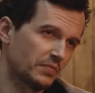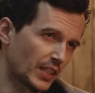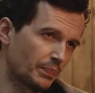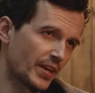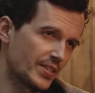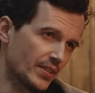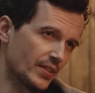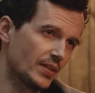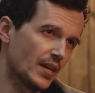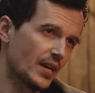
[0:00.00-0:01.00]
that
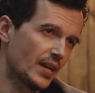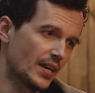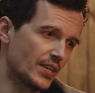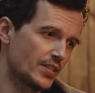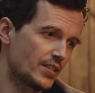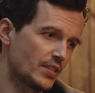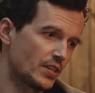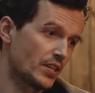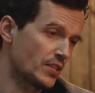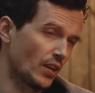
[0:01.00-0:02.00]
person is
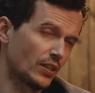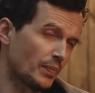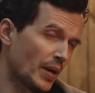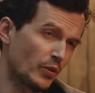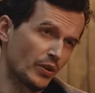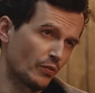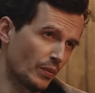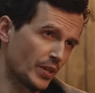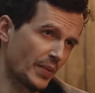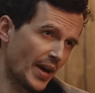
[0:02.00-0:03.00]
his only memory from the